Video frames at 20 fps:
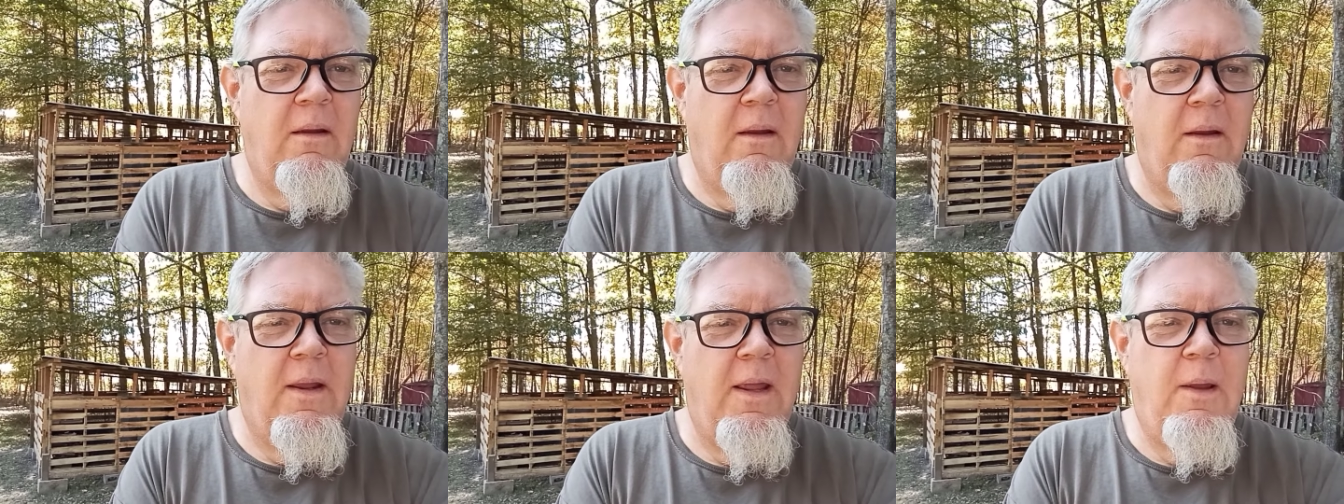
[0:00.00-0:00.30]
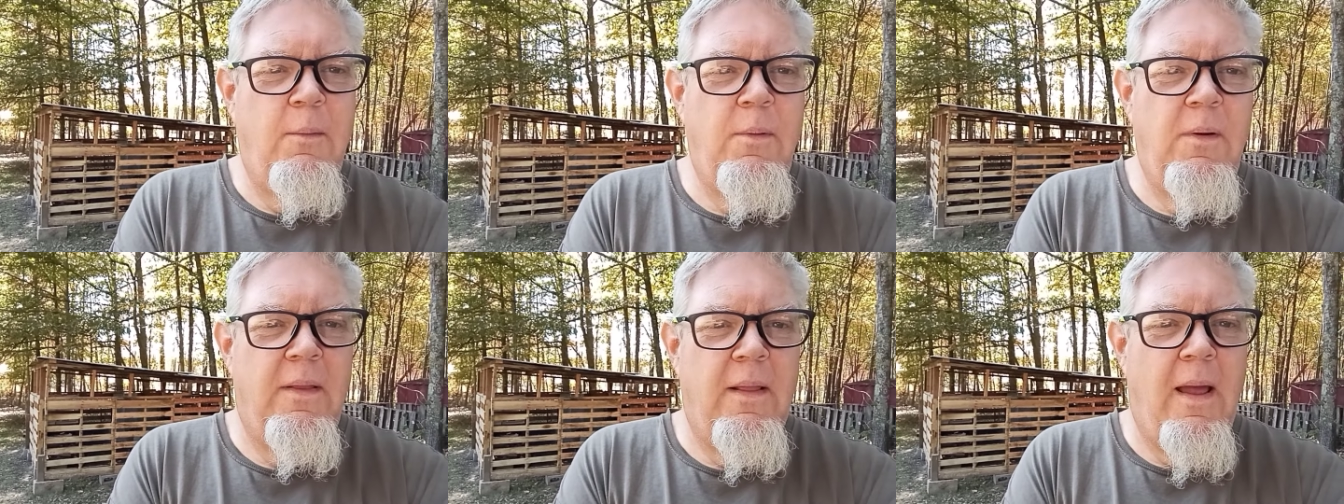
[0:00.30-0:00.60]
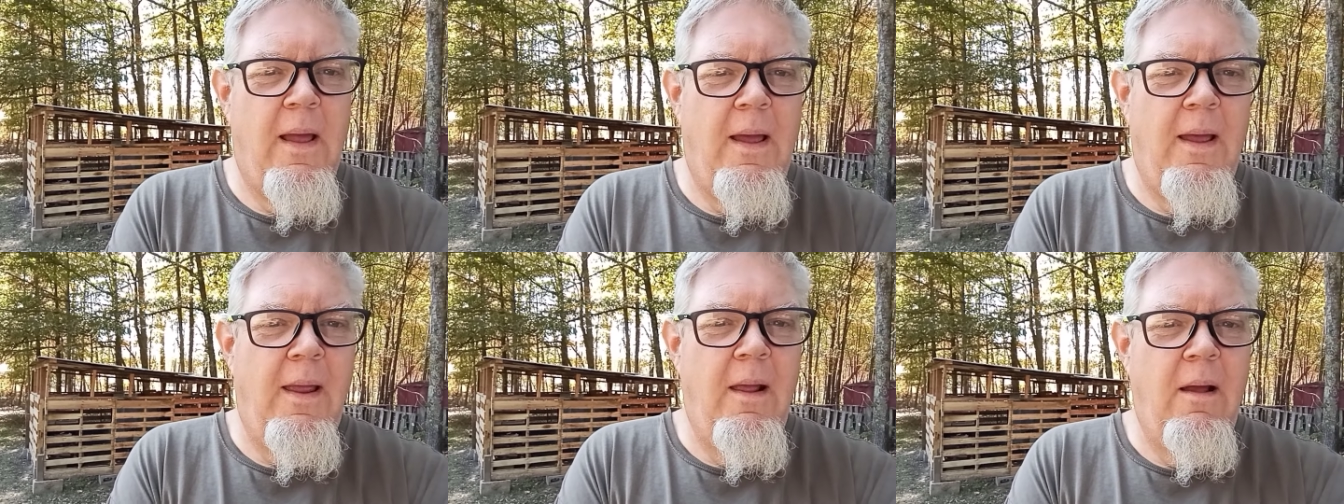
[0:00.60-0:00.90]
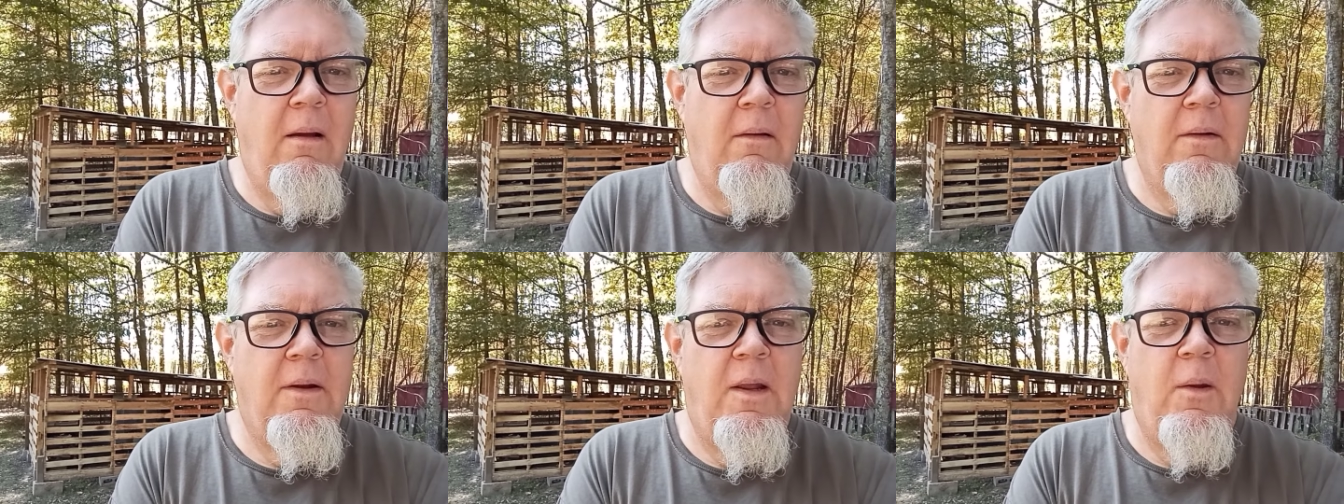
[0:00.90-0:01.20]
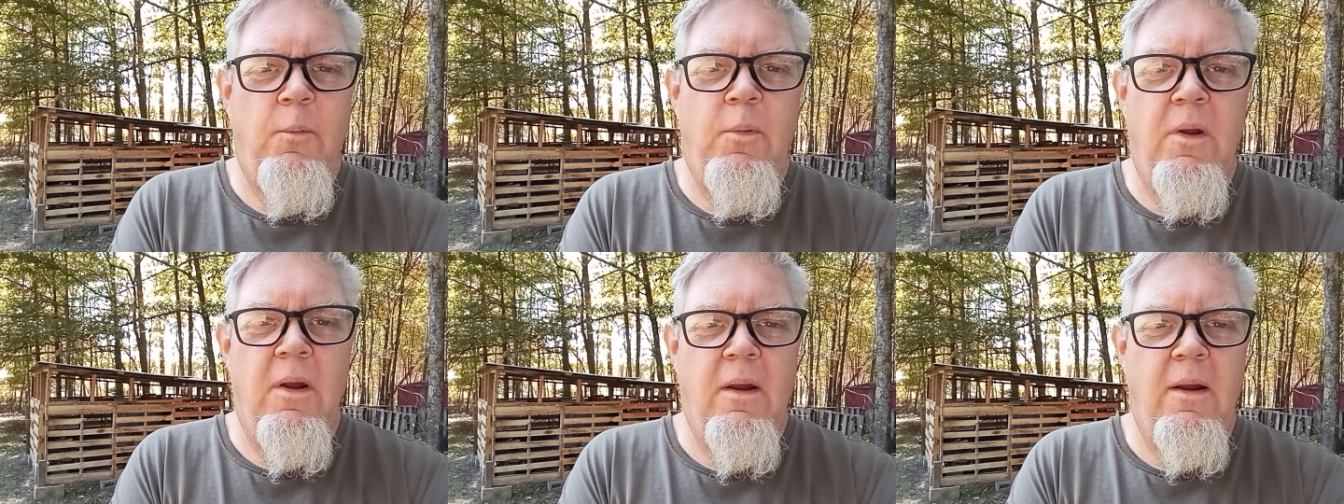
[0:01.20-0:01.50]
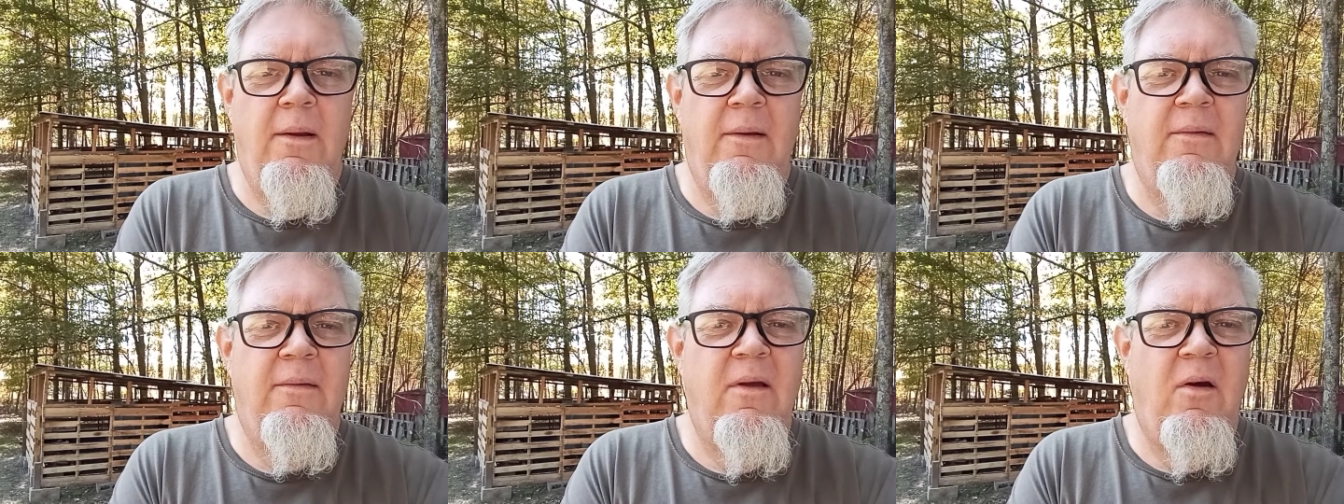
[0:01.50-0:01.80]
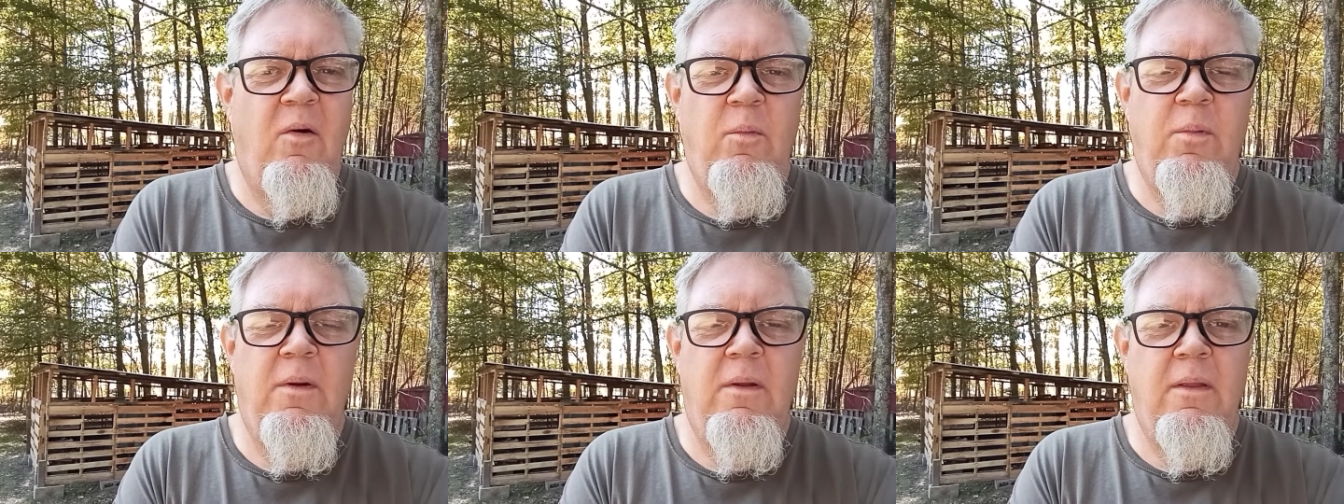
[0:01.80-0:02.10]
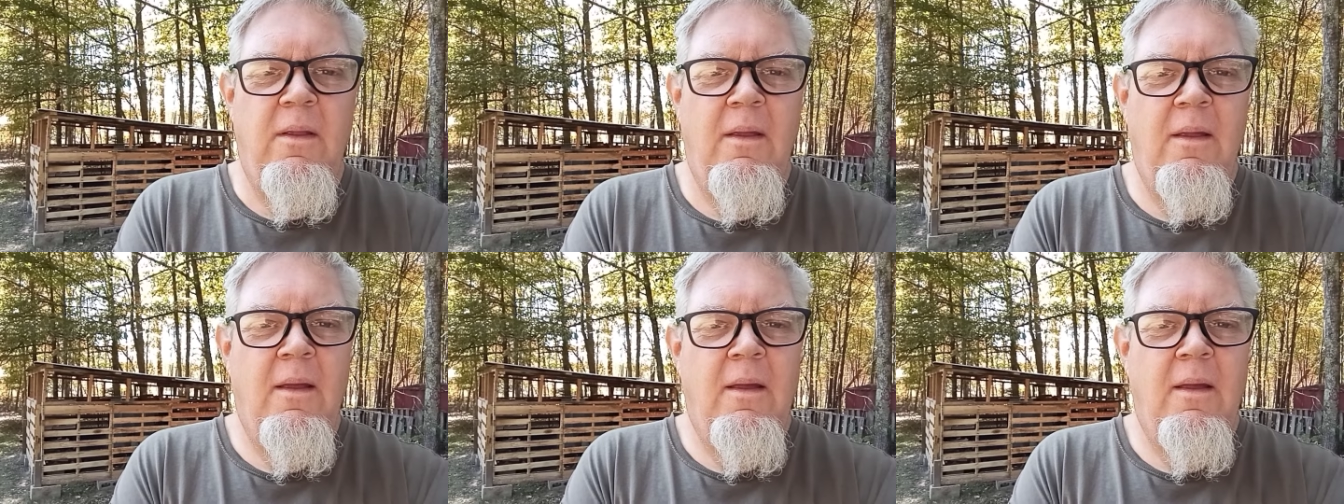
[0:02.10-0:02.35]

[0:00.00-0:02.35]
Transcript: and keep an eye out and keep your ears open.